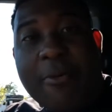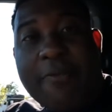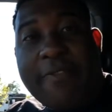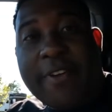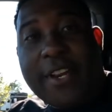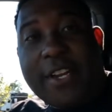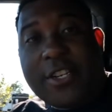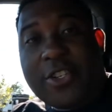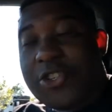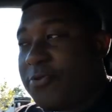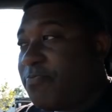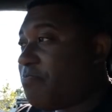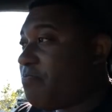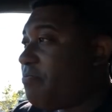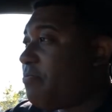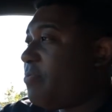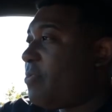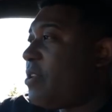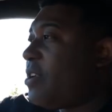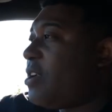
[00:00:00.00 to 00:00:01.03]
finish
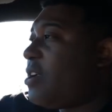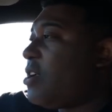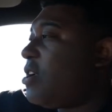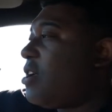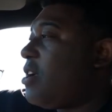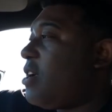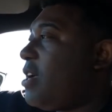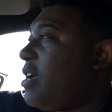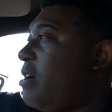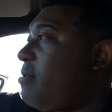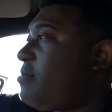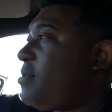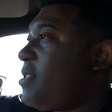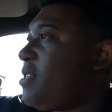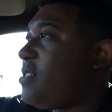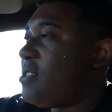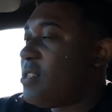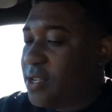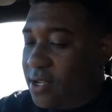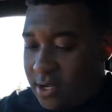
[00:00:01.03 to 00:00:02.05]
up
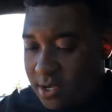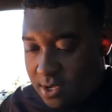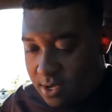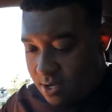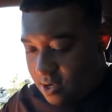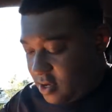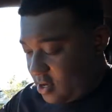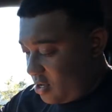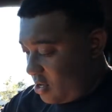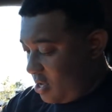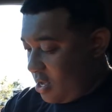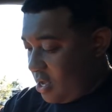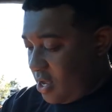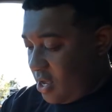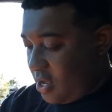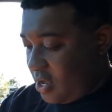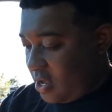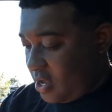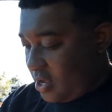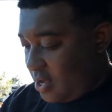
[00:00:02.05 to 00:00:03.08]
CC.
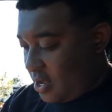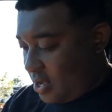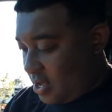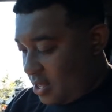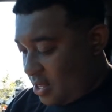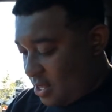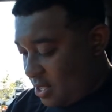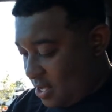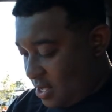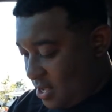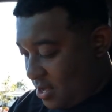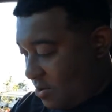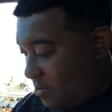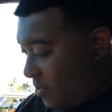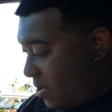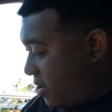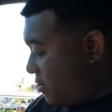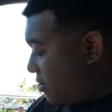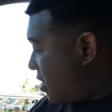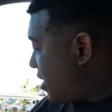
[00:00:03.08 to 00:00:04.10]
And then
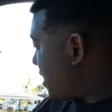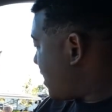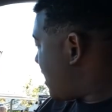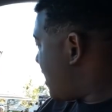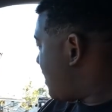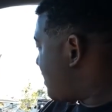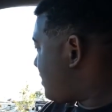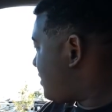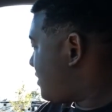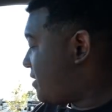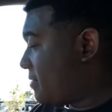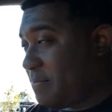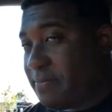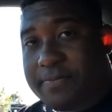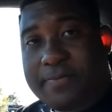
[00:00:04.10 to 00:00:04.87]
wait on our guests.